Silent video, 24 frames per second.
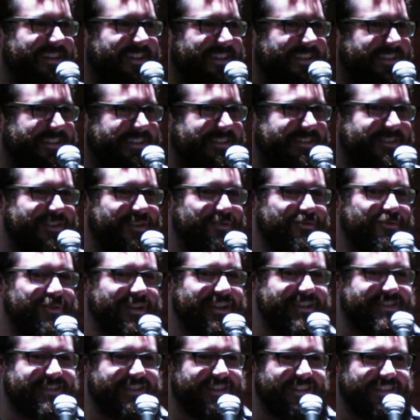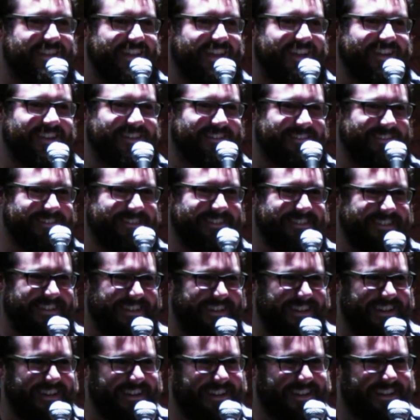This isn't a recent thing.
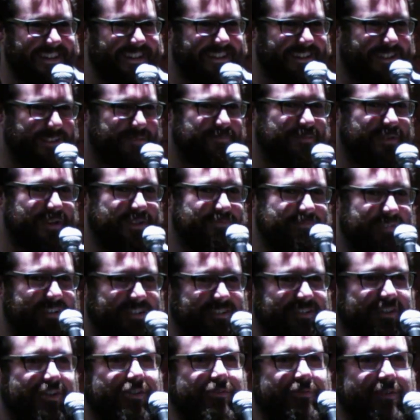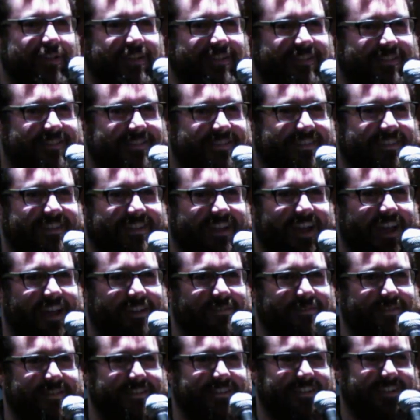It's pretty much always.
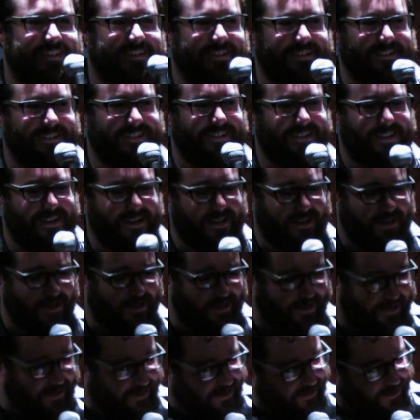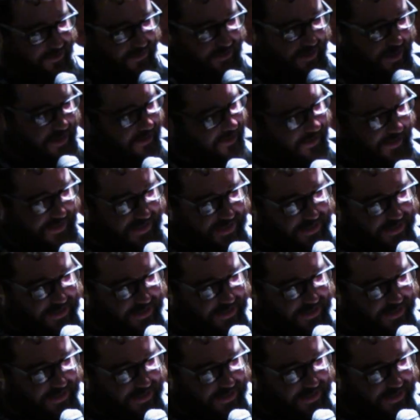When I was a